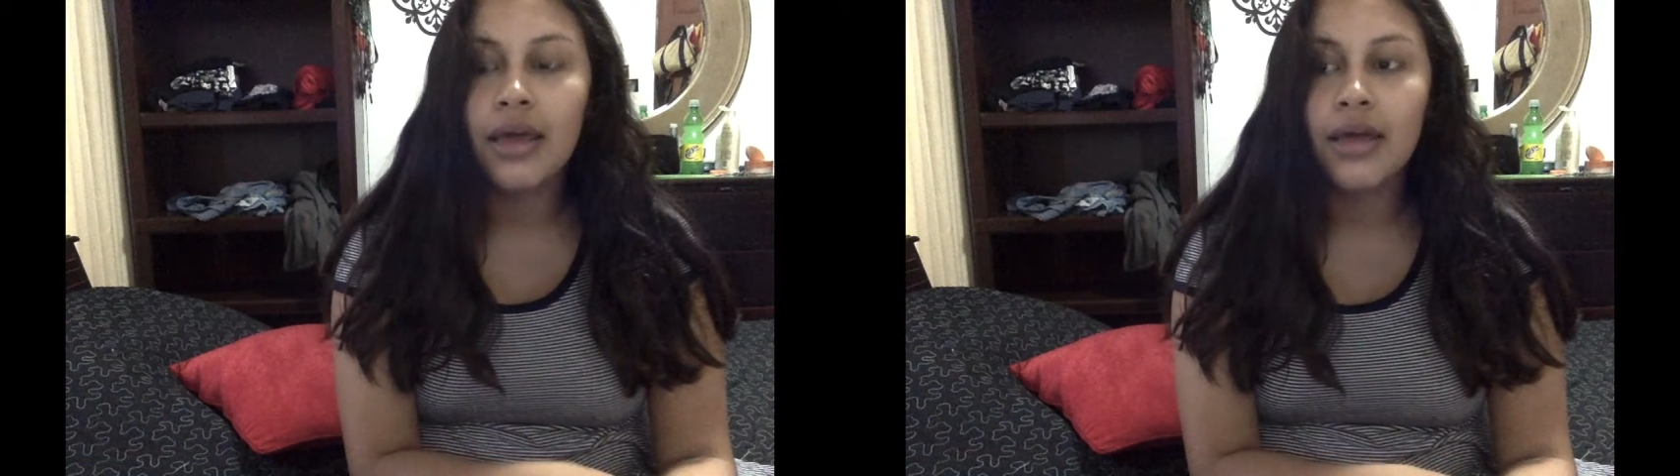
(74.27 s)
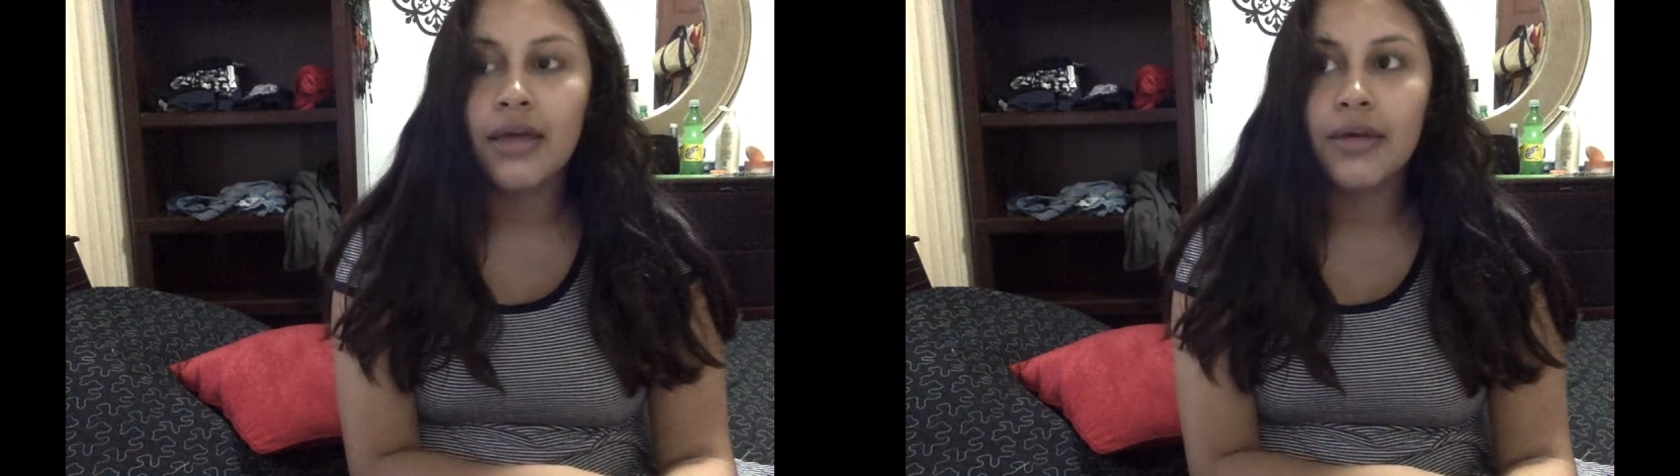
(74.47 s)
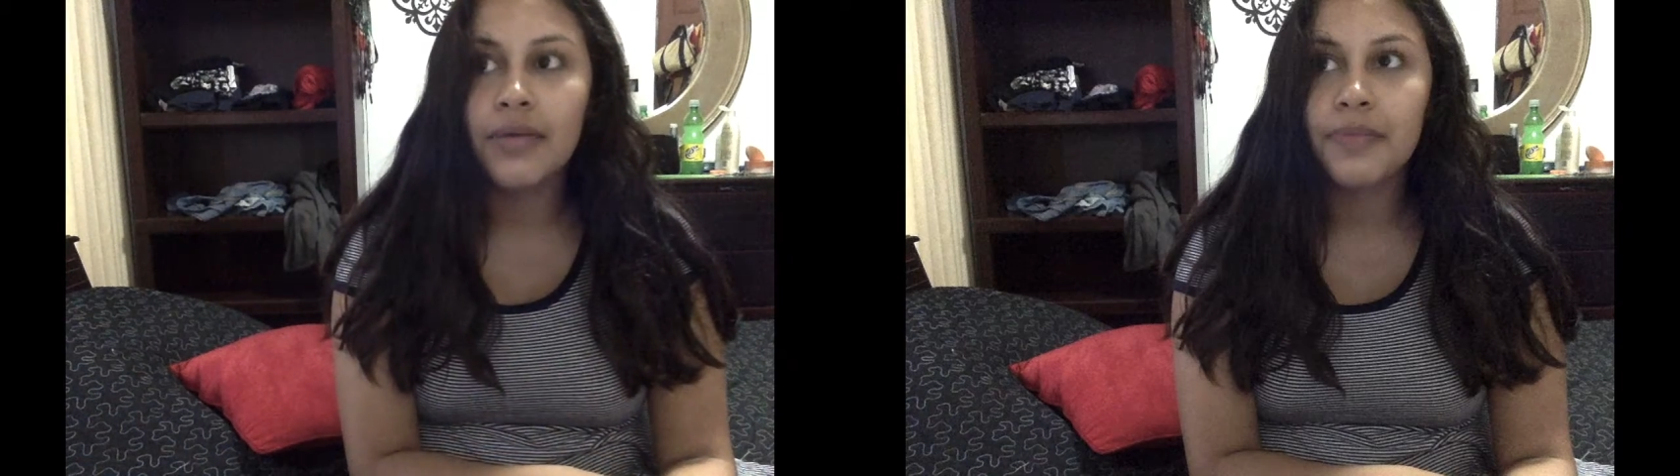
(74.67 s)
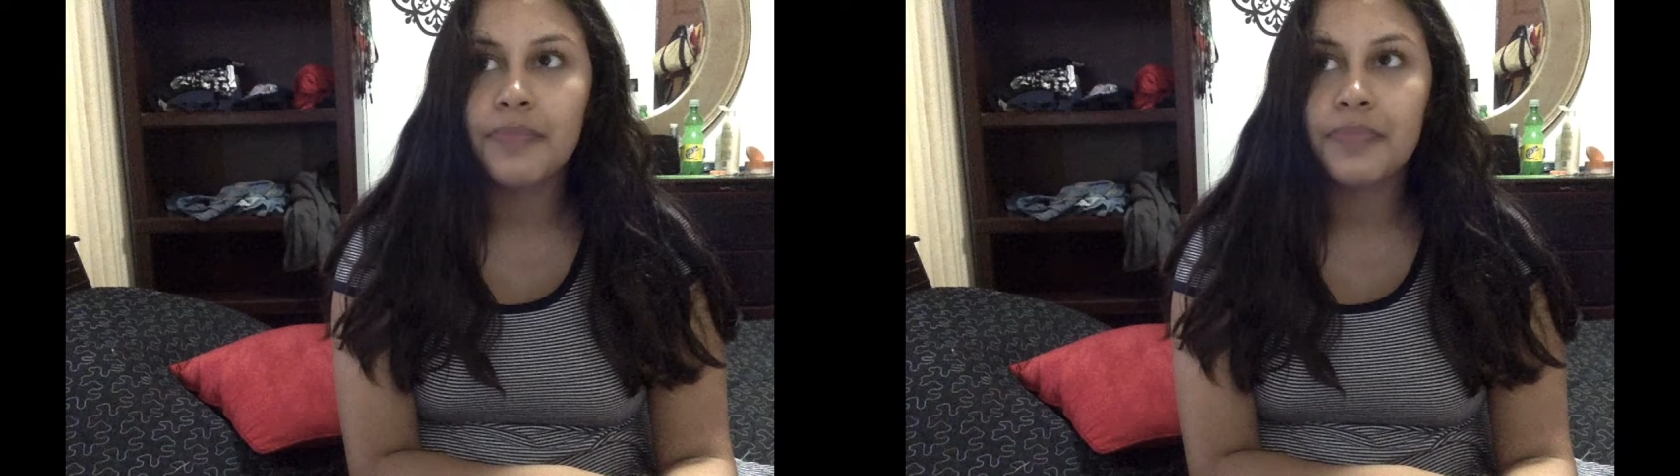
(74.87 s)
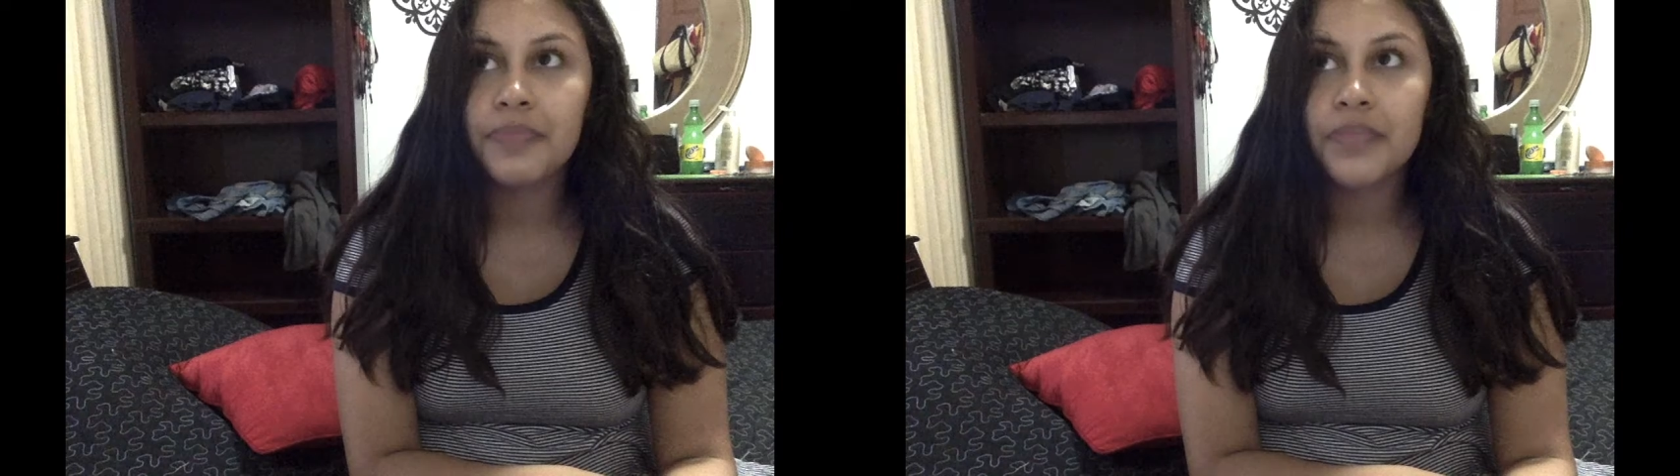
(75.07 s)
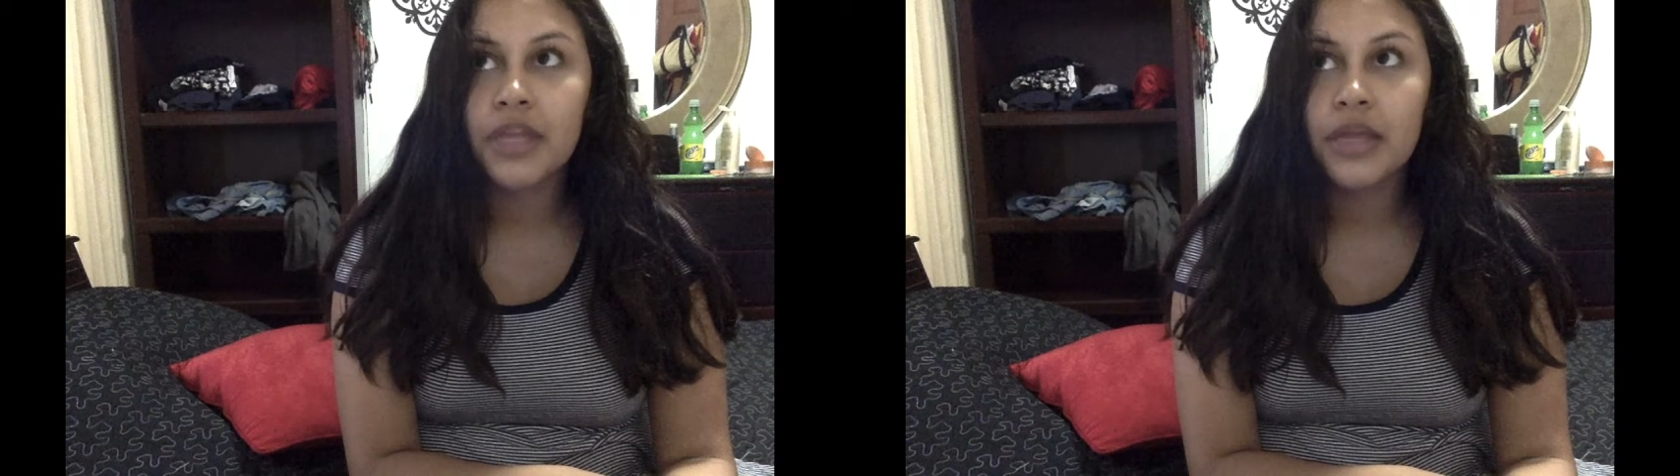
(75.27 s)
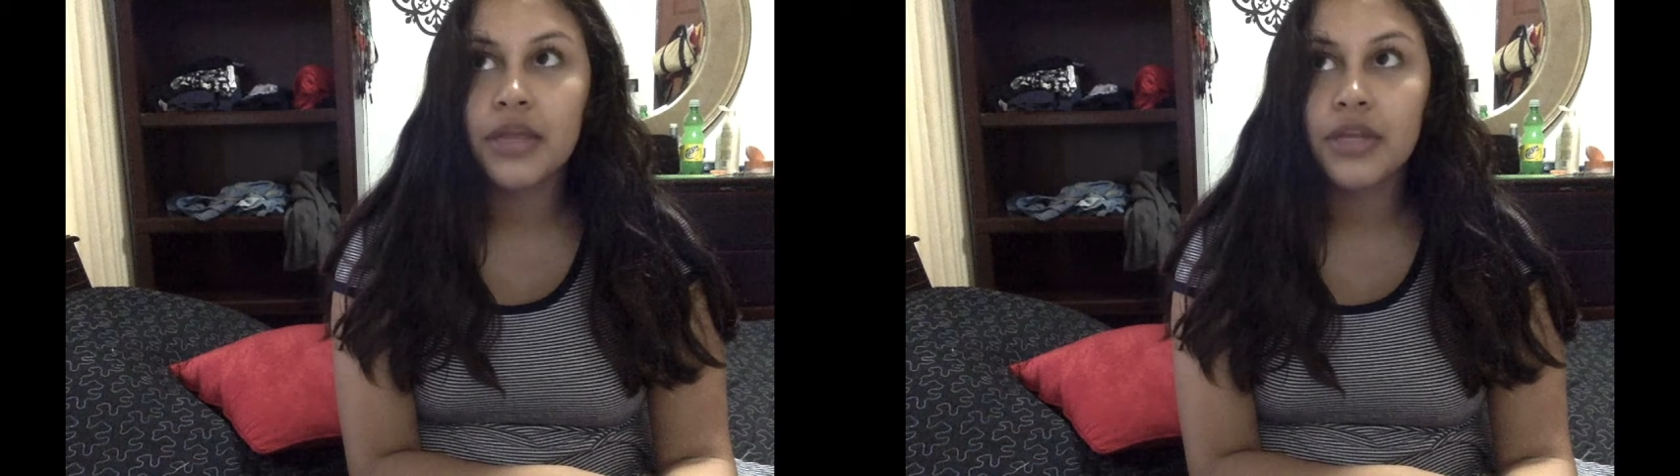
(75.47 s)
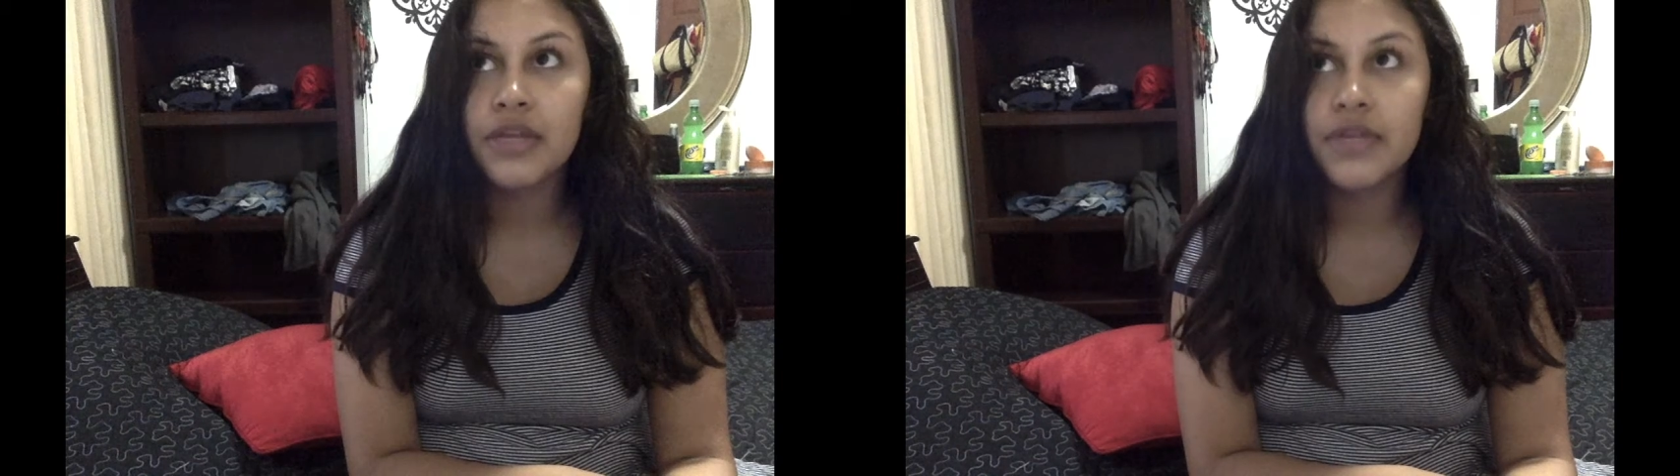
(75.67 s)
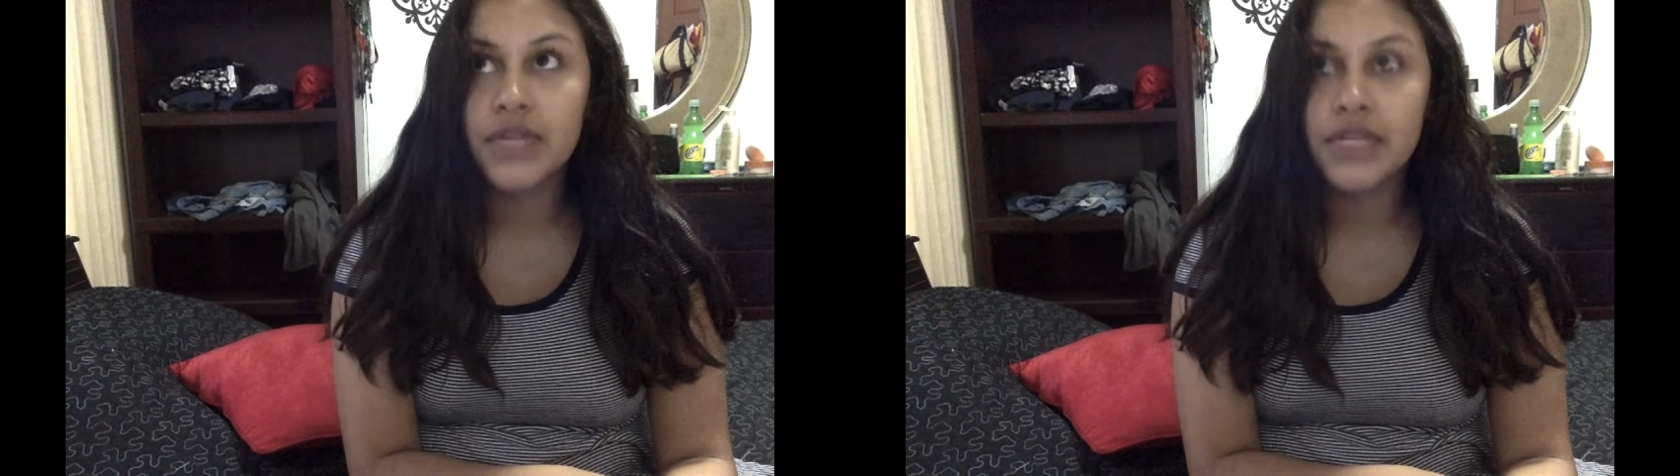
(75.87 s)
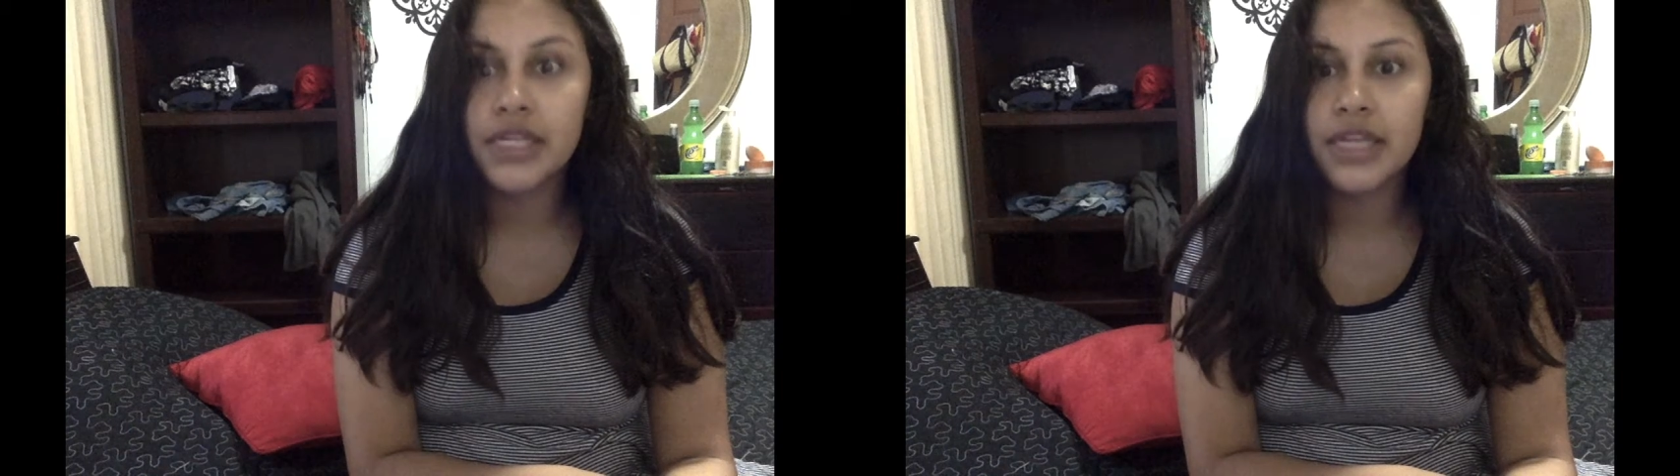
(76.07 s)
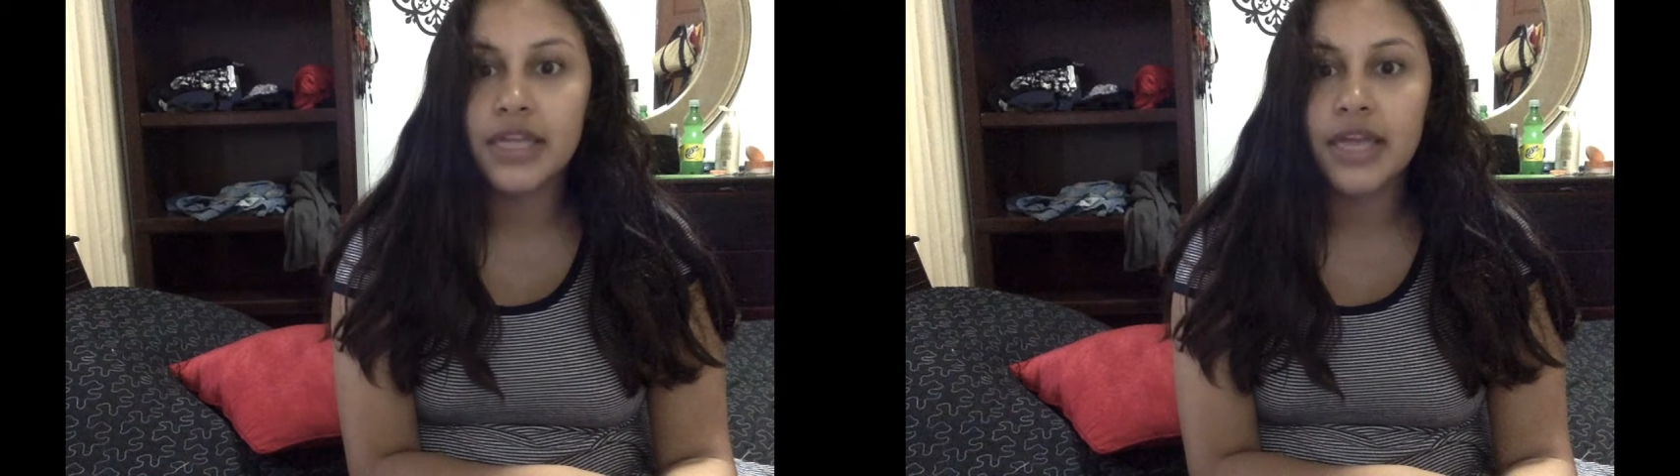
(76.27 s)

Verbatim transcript: um, the university